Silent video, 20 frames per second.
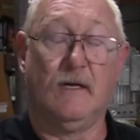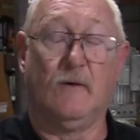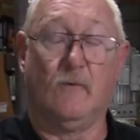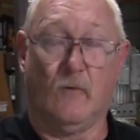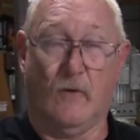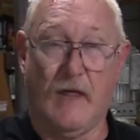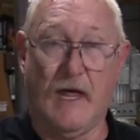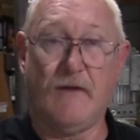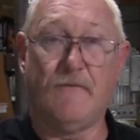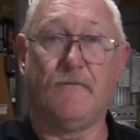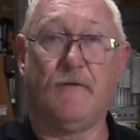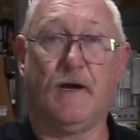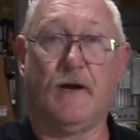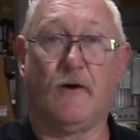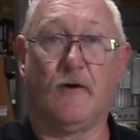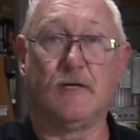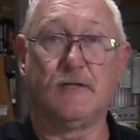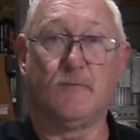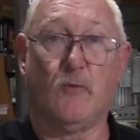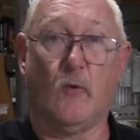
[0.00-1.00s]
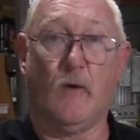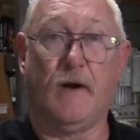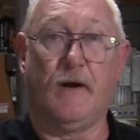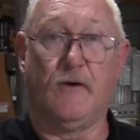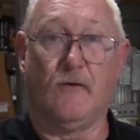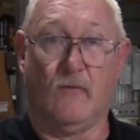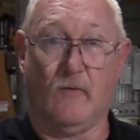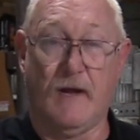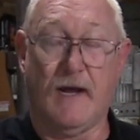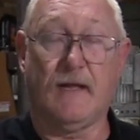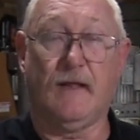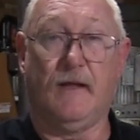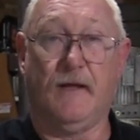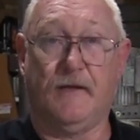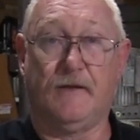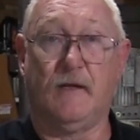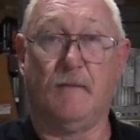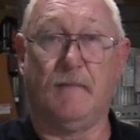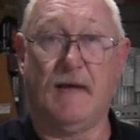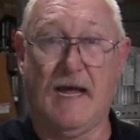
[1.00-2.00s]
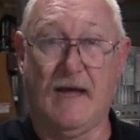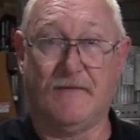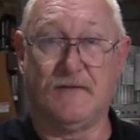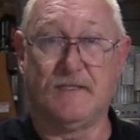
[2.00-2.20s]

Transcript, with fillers: well, that finger is pointing directly at the M A